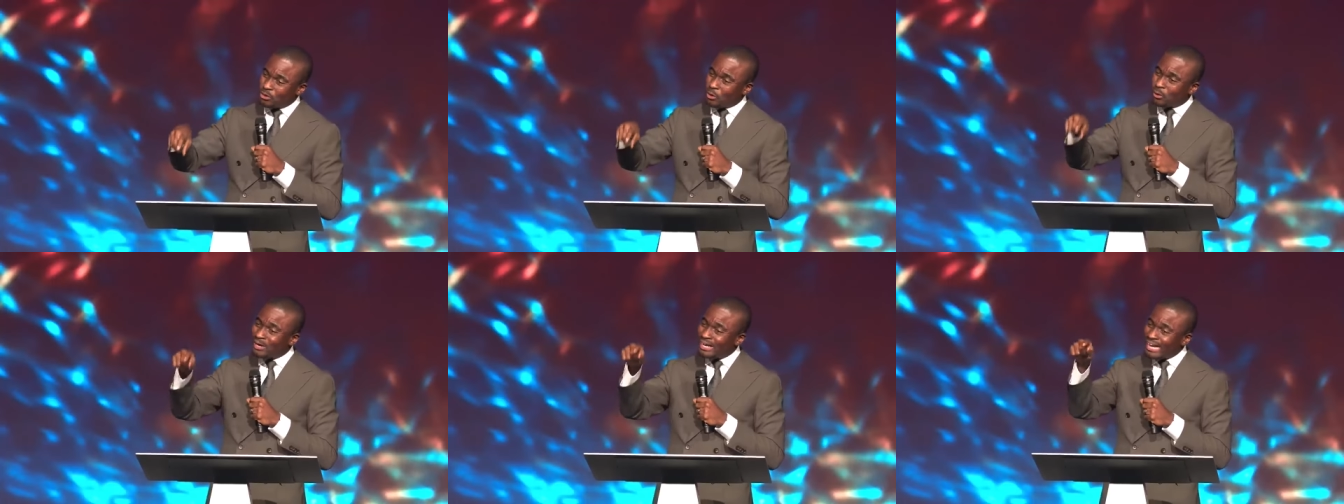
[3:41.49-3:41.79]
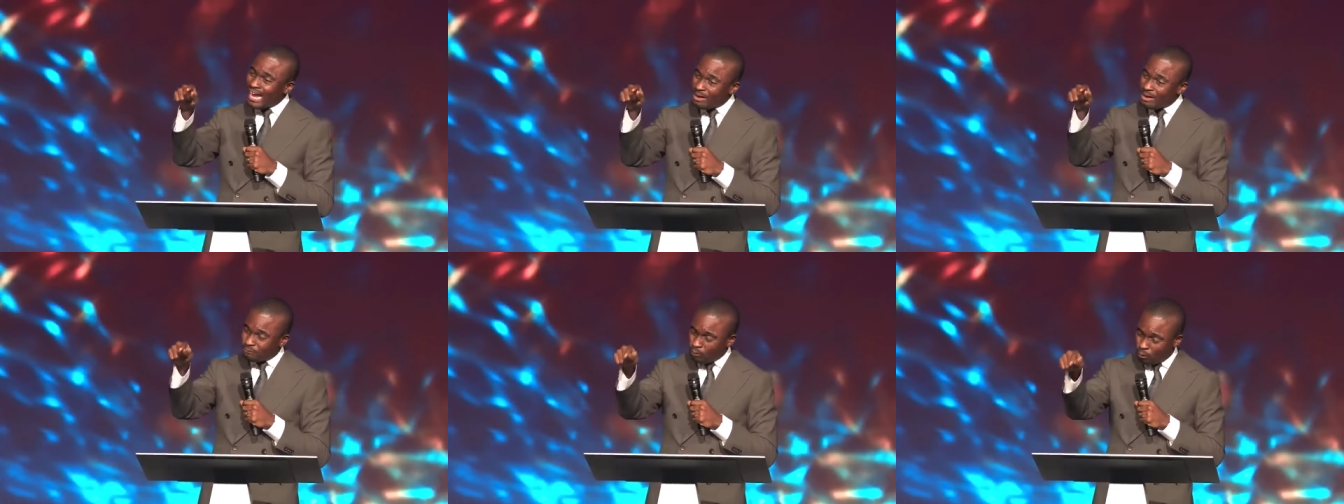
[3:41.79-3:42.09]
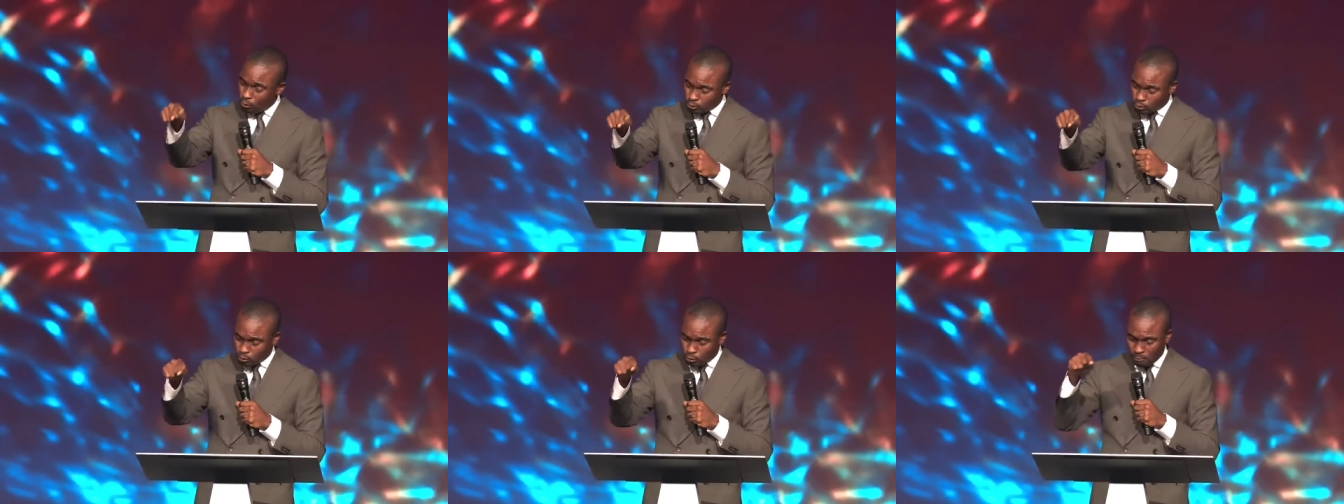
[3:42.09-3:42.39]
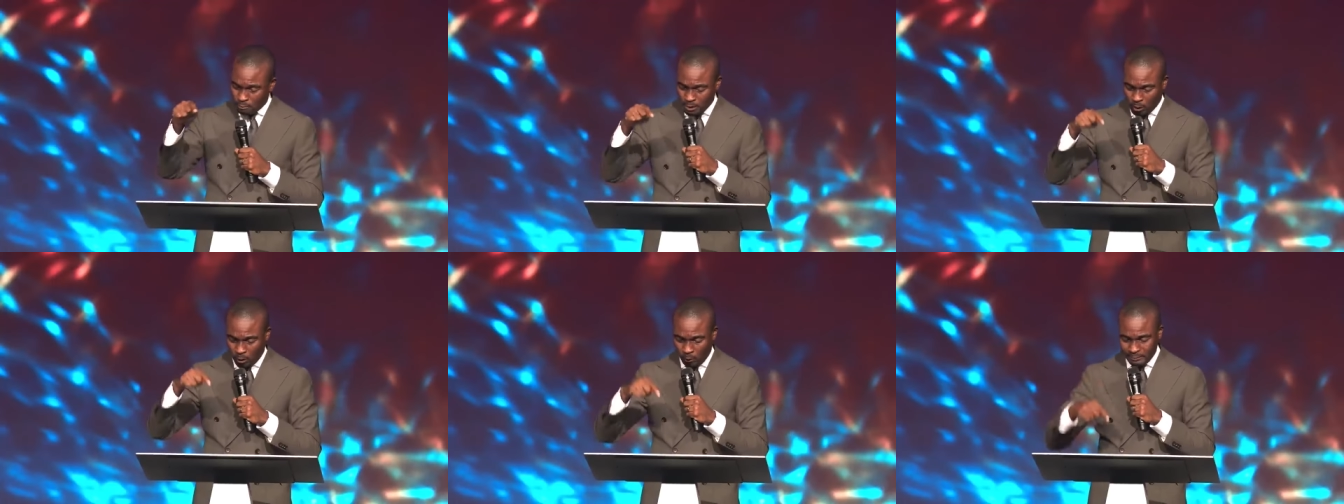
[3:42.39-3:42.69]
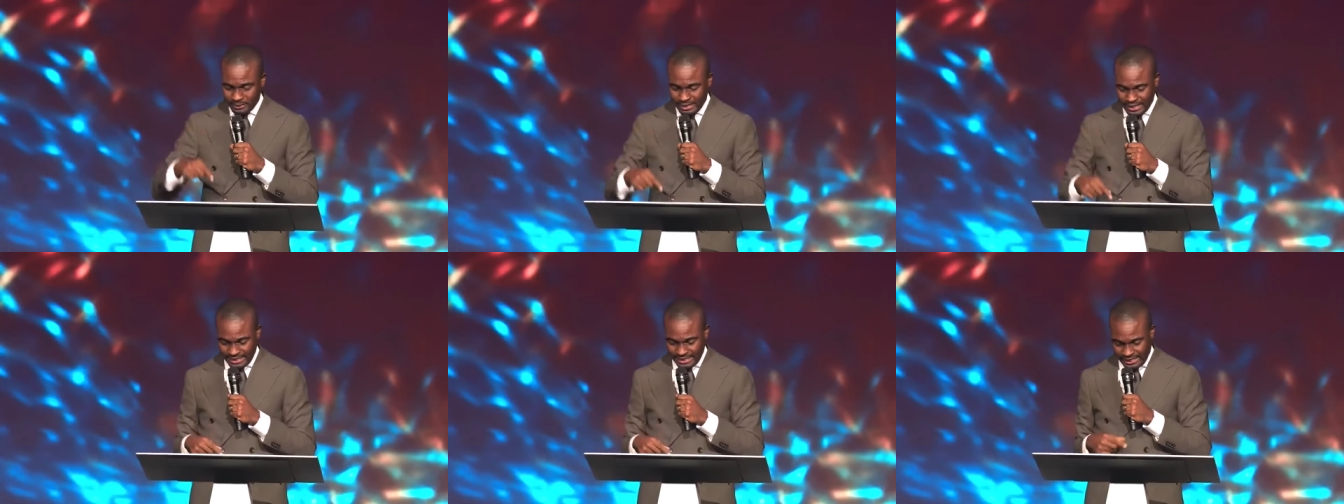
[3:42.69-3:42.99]
your life also will
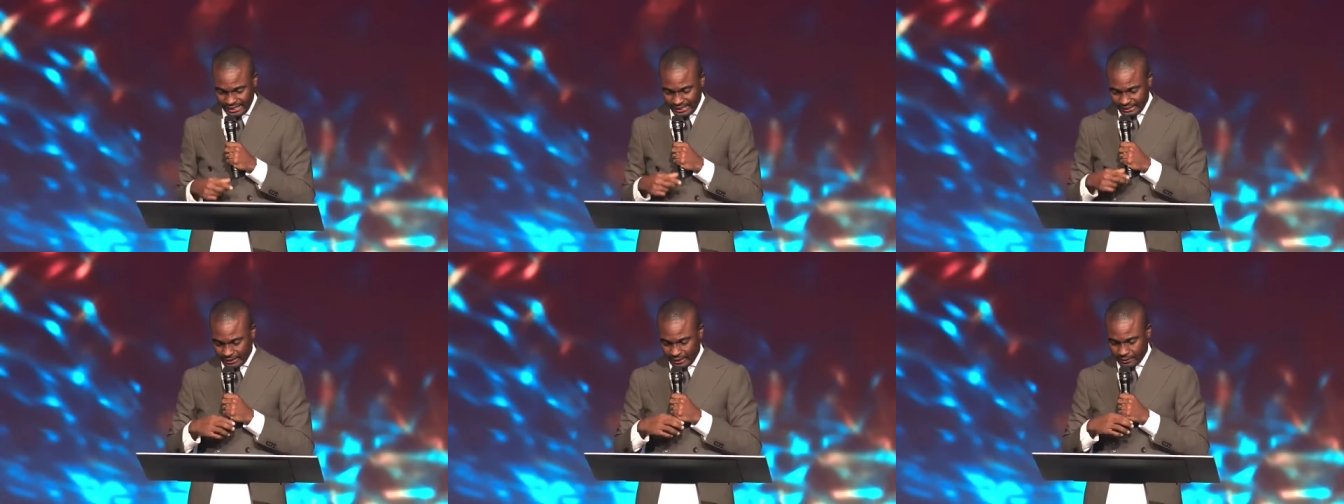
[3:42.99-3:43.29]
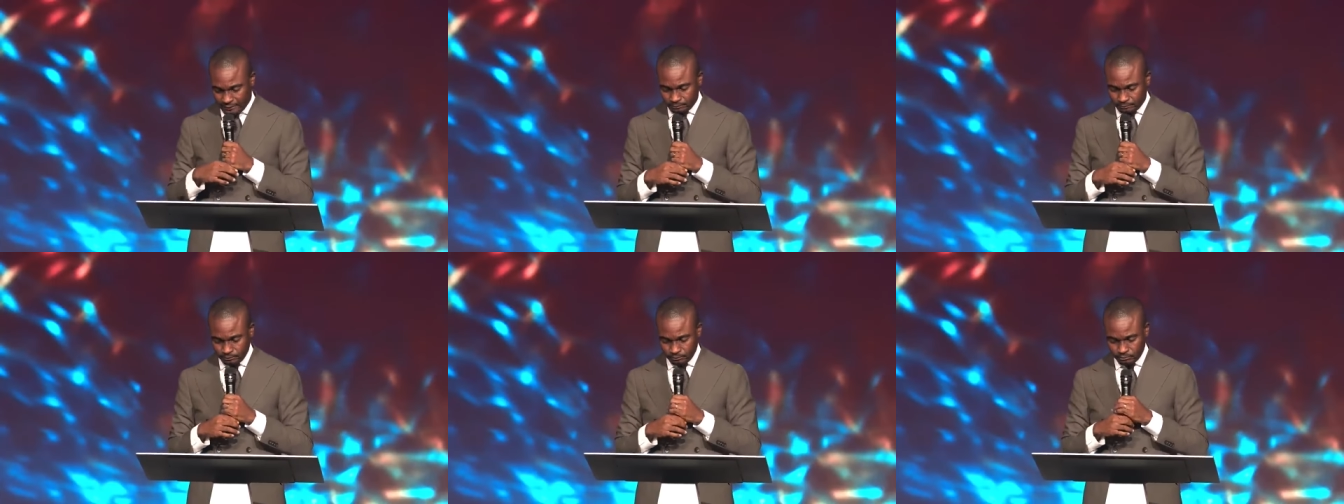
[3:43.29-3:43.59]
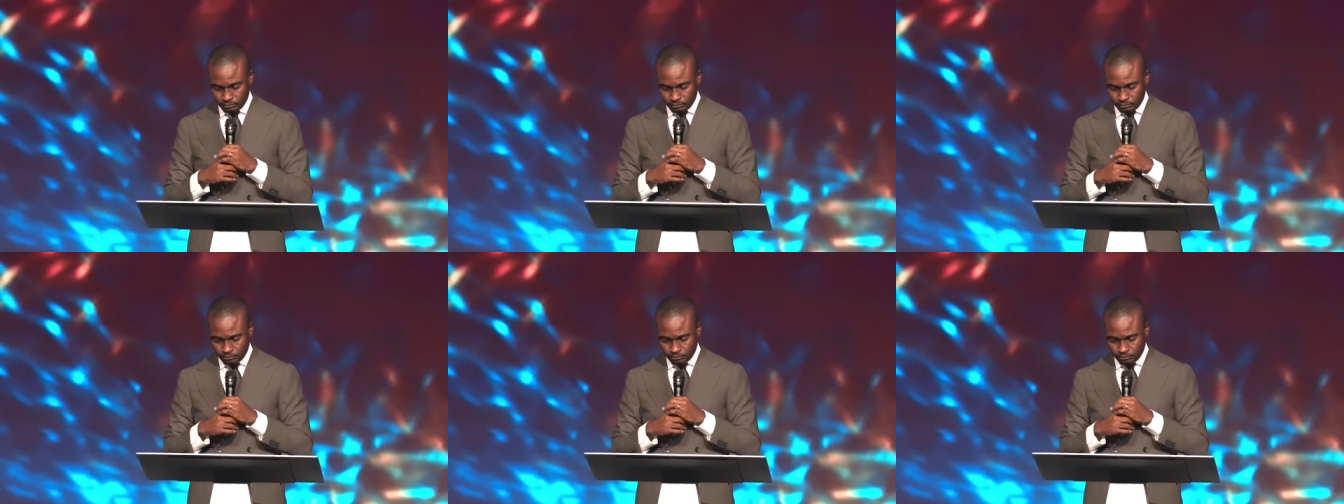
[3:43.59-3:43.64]
become dedicated.